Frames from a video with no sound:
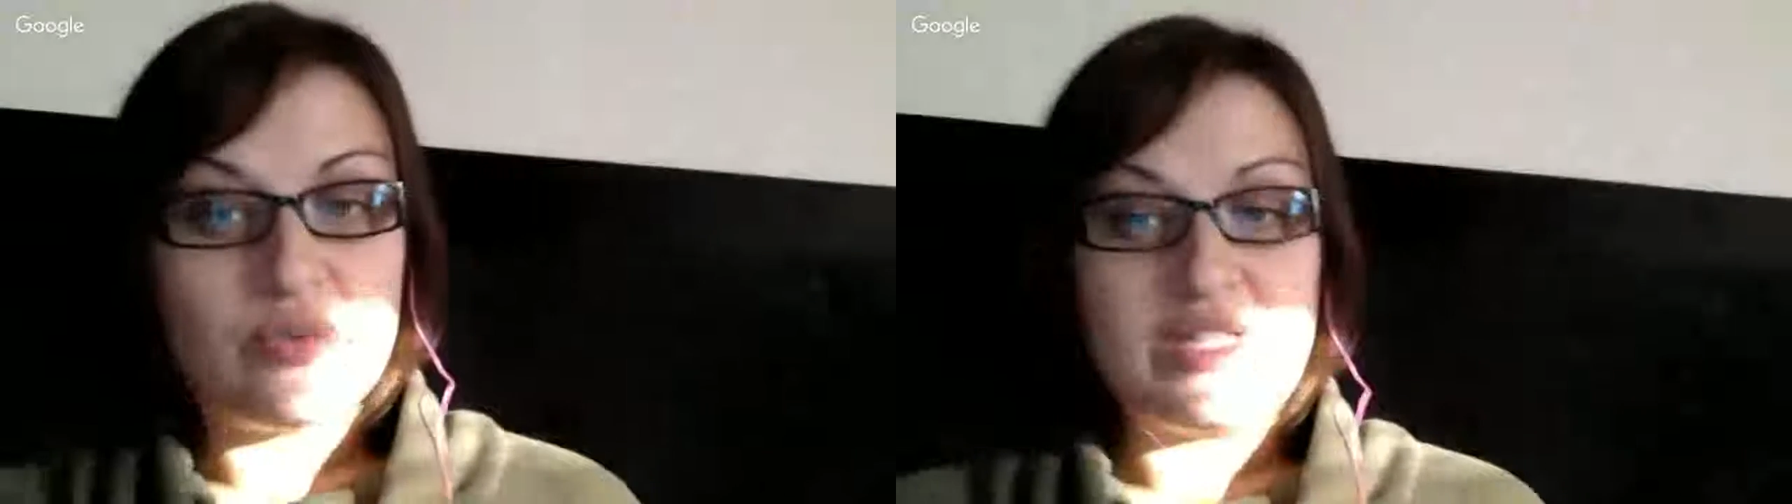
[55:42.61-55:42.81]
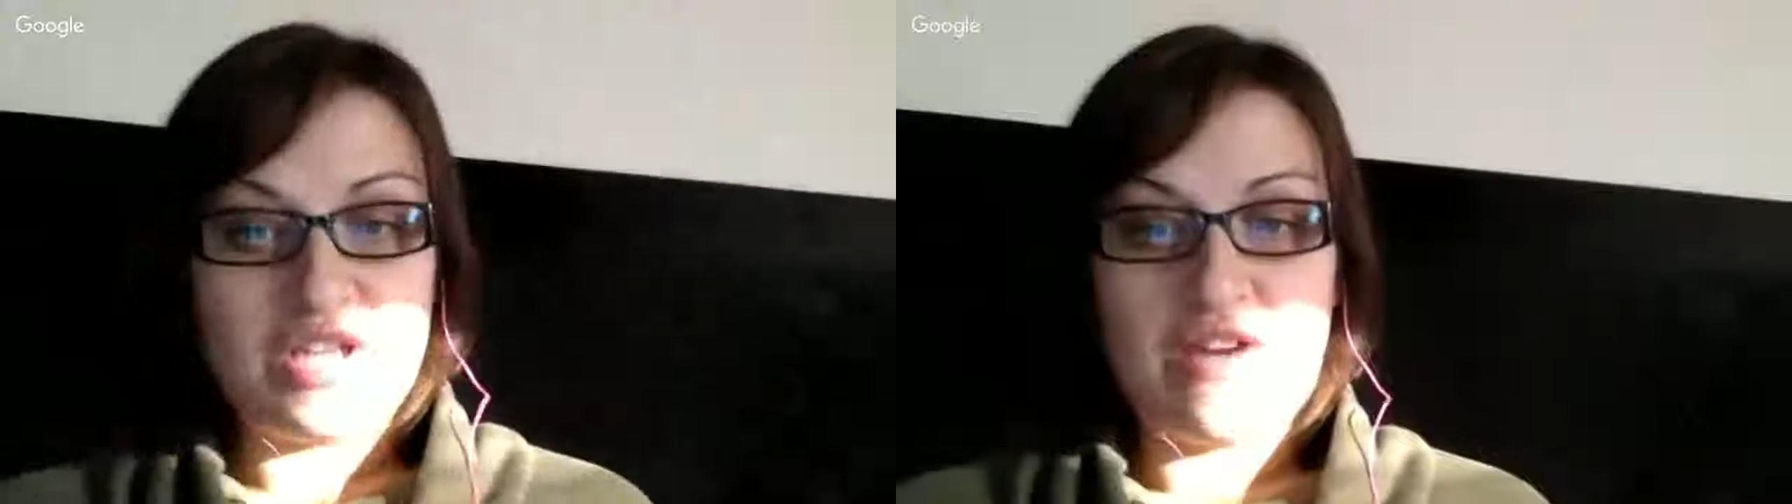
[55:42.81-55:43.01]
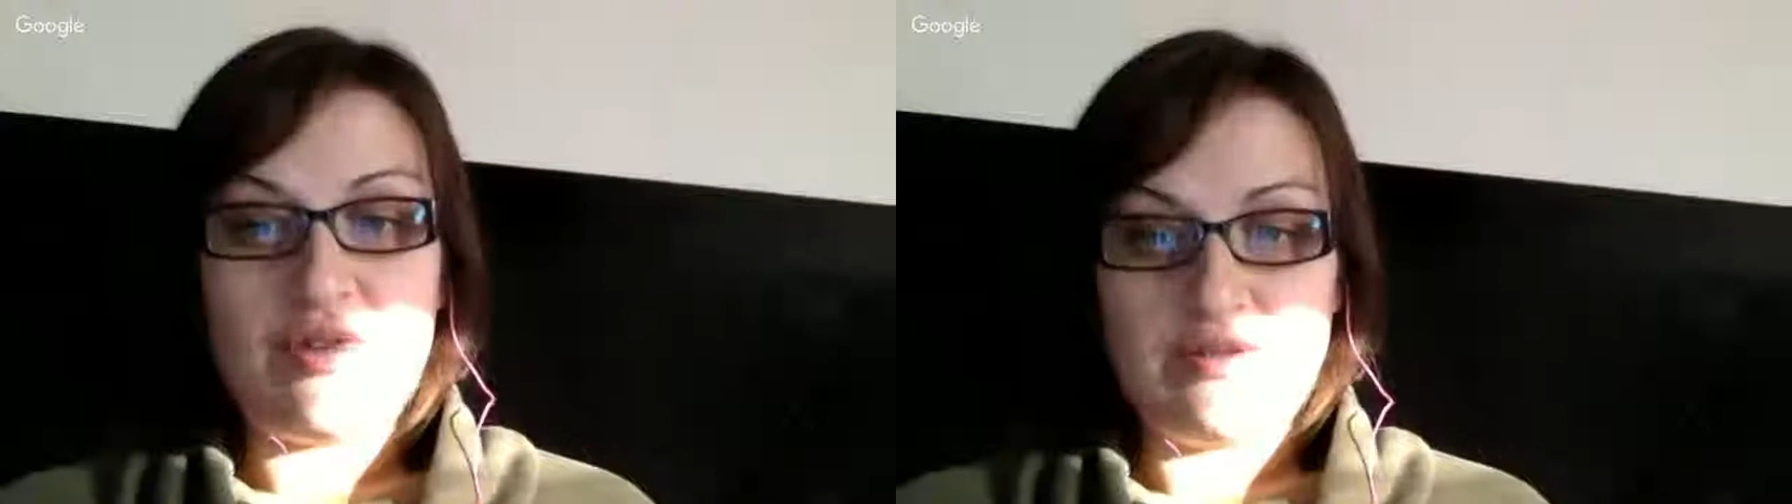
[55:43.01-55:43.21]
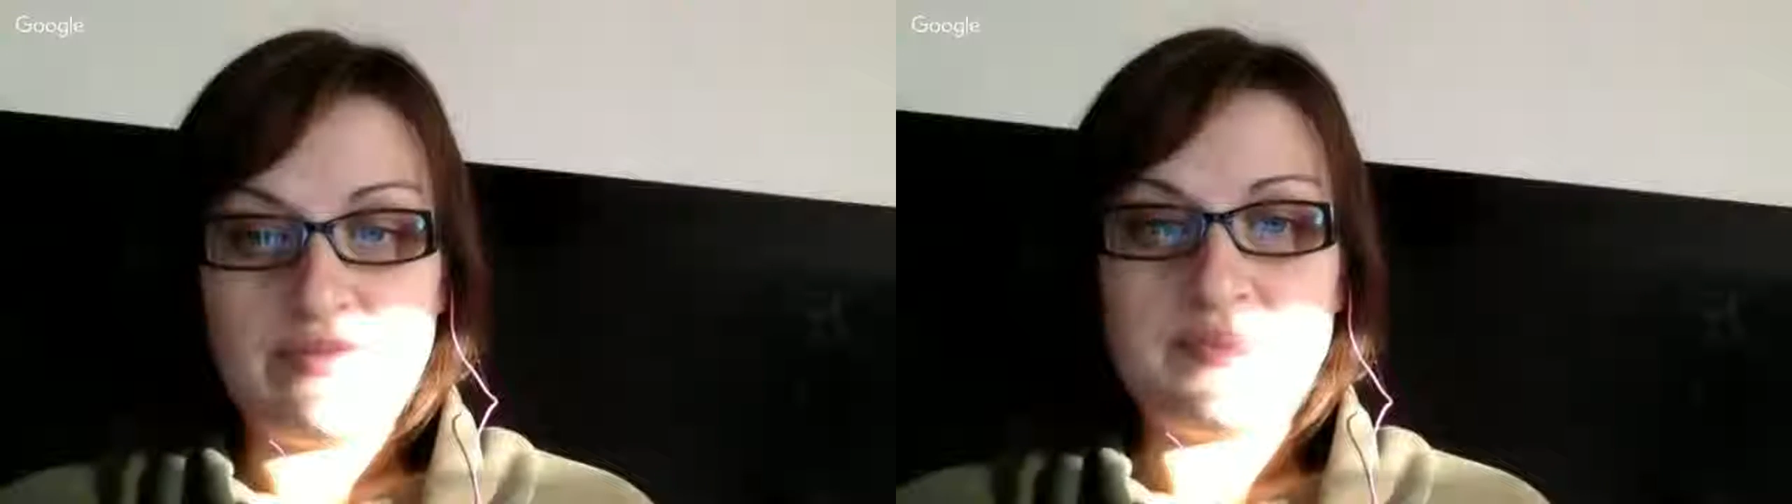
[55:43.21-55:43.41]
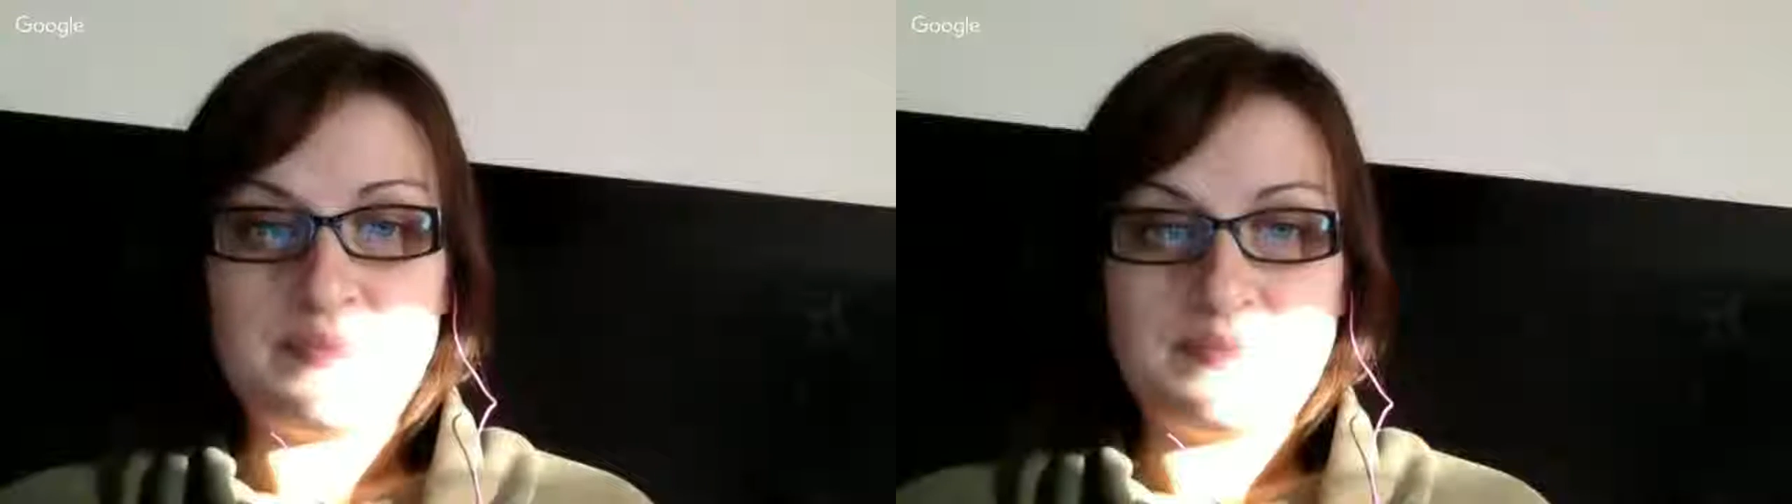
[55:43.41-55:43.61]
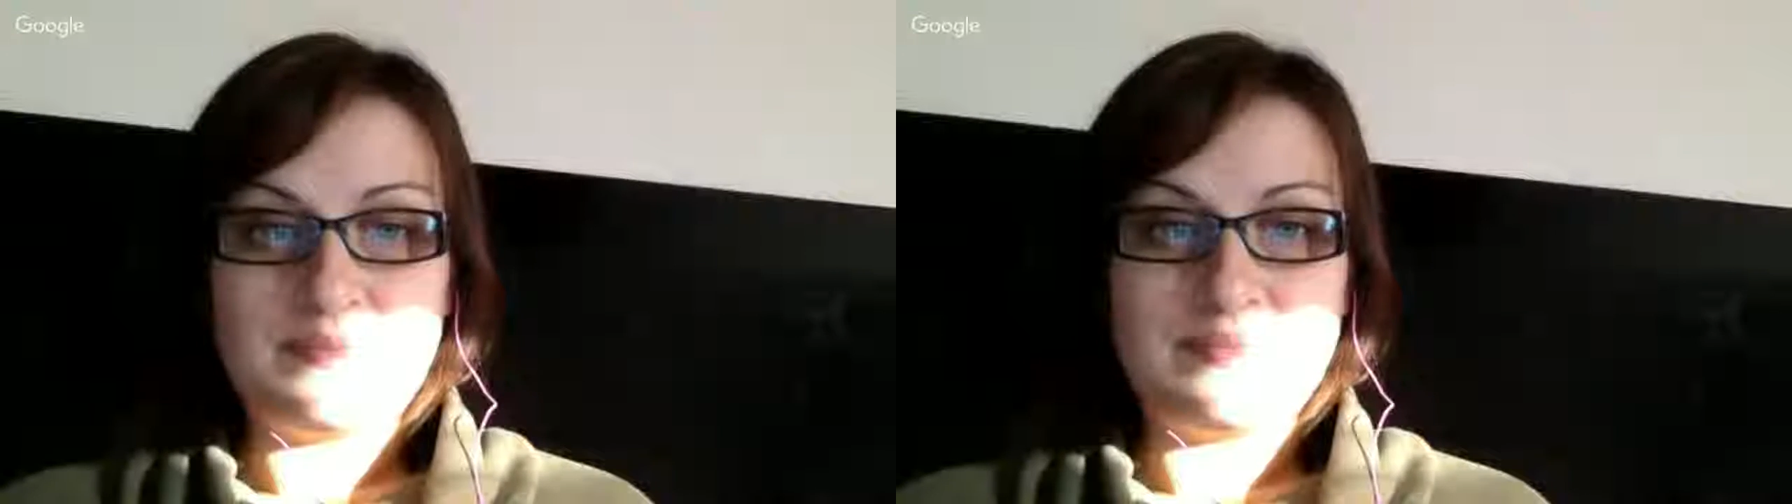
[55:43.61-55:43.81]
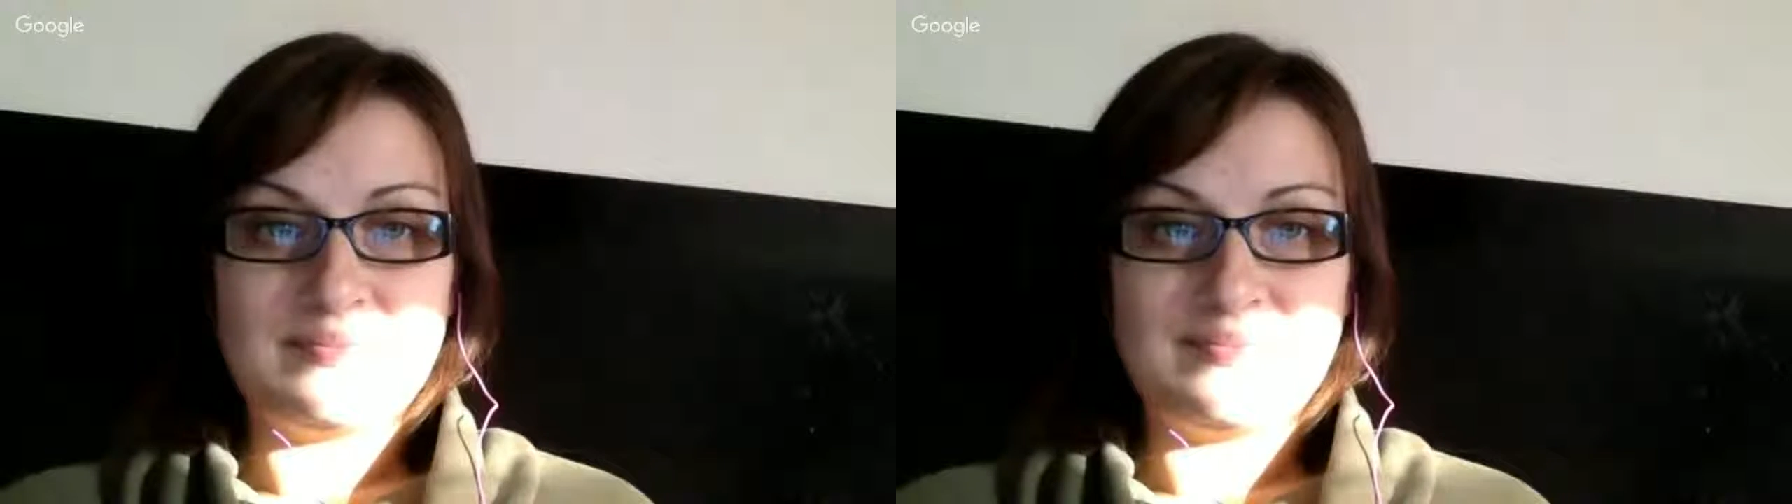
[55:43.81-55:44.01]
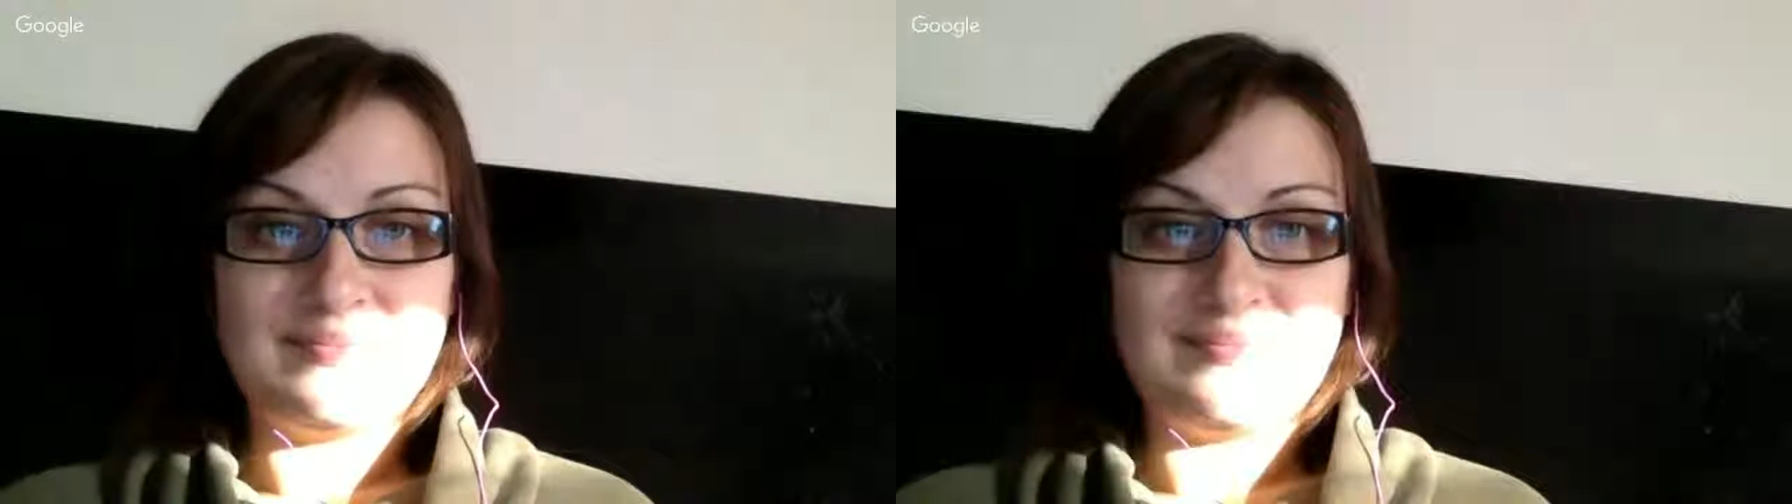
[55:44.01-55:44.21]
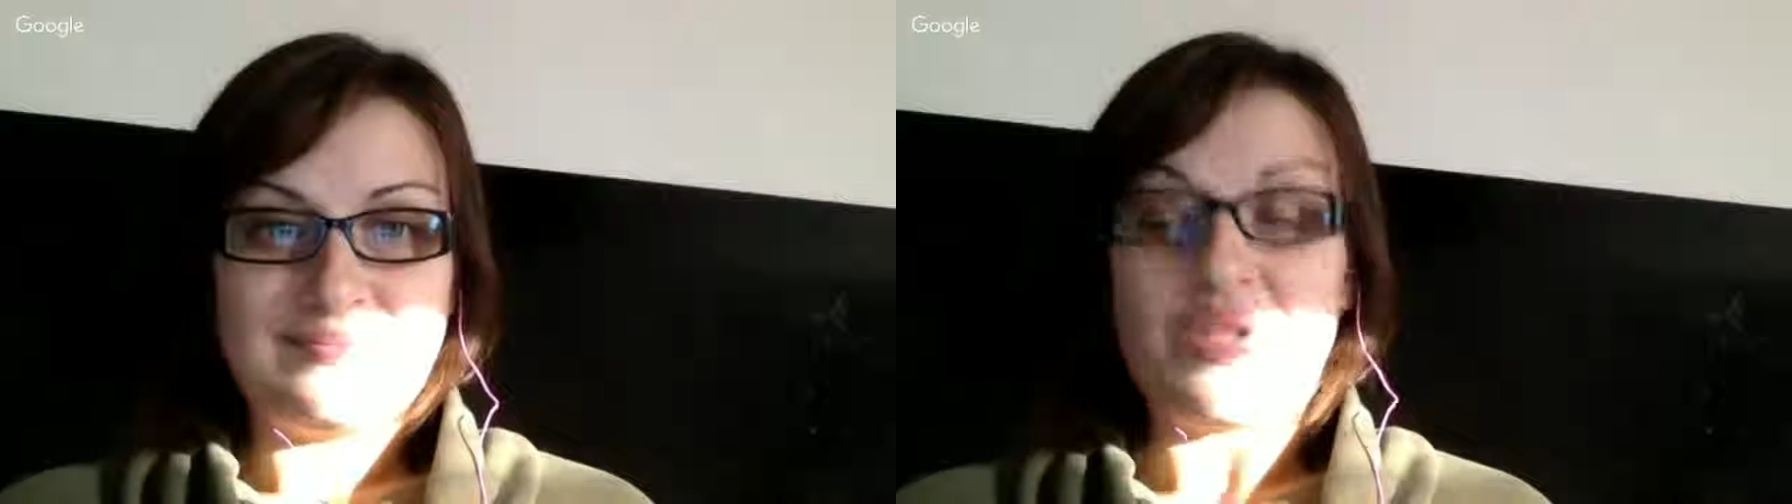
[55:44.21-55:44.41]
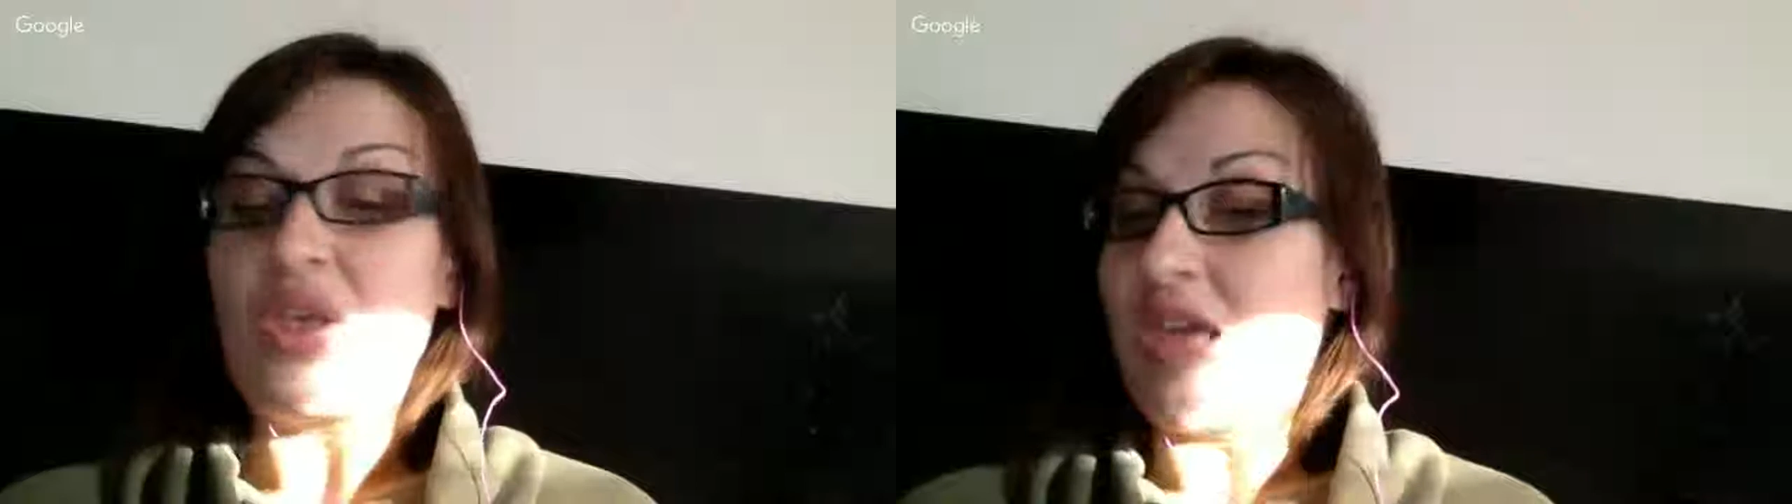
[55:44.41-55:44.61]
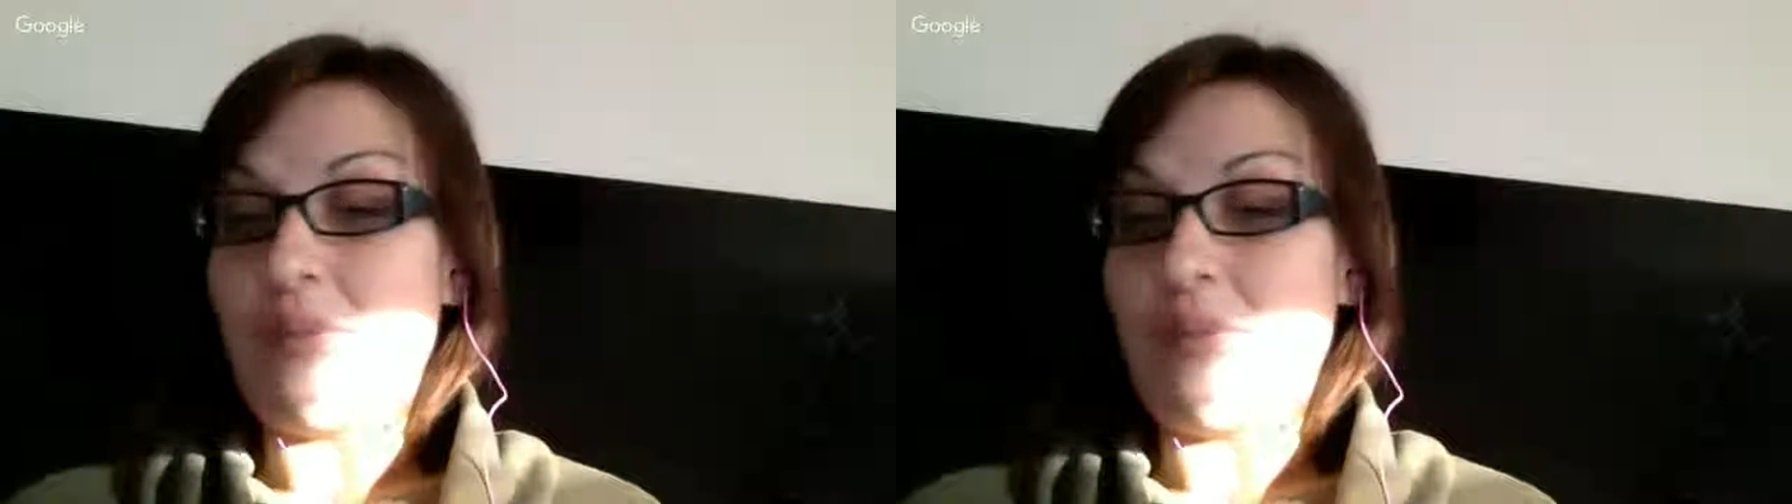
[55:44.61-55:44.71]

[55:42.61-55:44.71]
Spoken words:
Make sure everybody's got that,